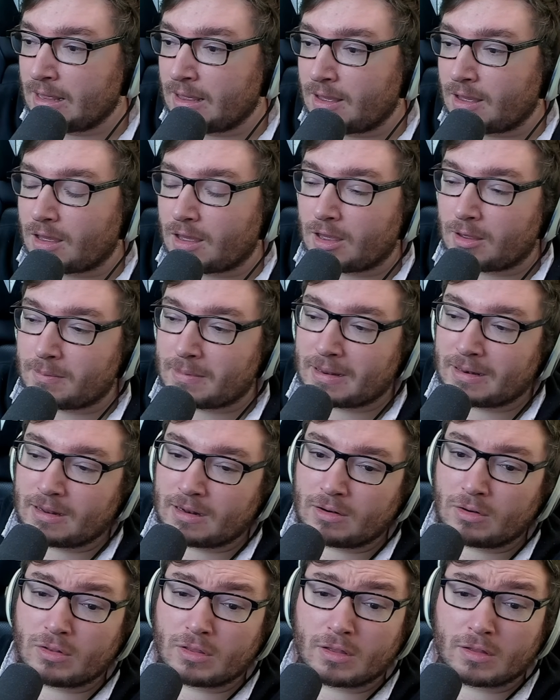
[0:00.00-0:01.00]
And then
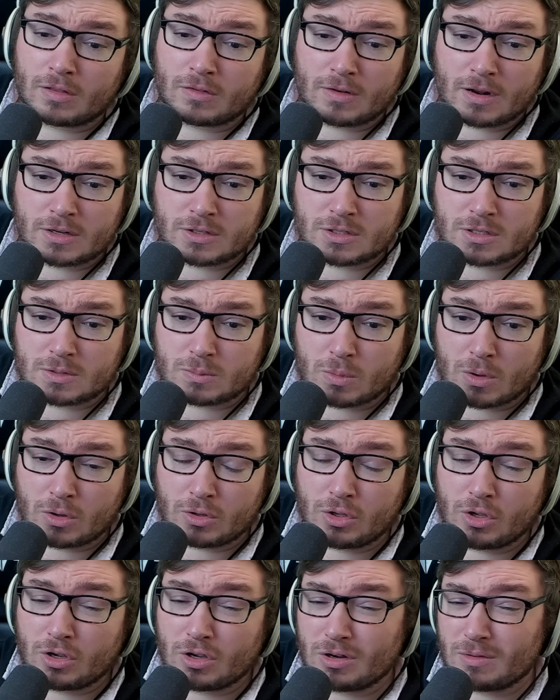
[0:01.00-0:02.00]
on the Thresh as well,
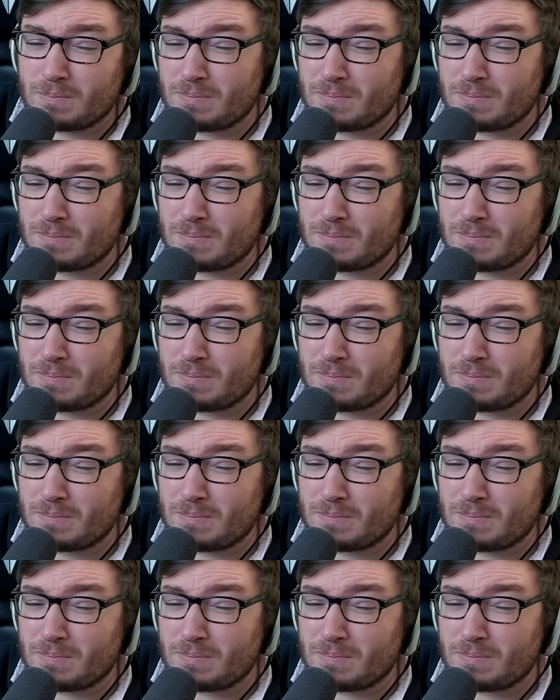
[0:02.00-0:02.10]
you could